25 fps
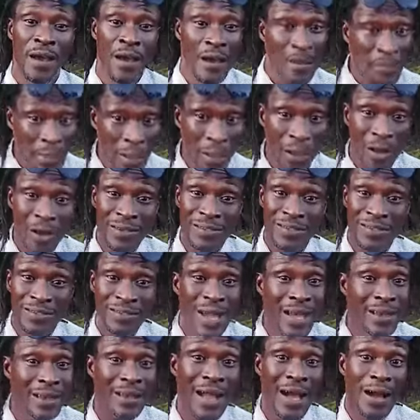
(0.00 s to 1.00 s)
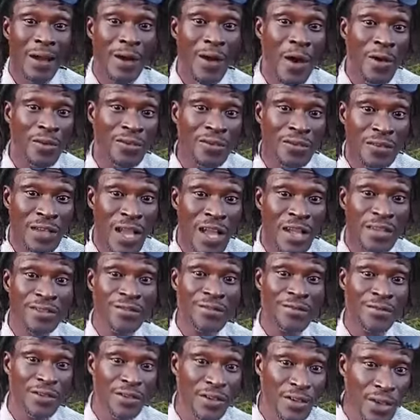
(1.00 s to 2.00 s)
because then in a constant
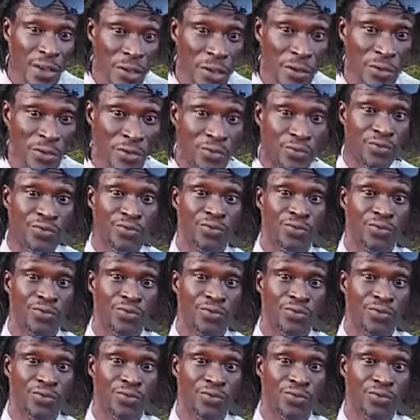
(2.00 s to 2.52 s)
news.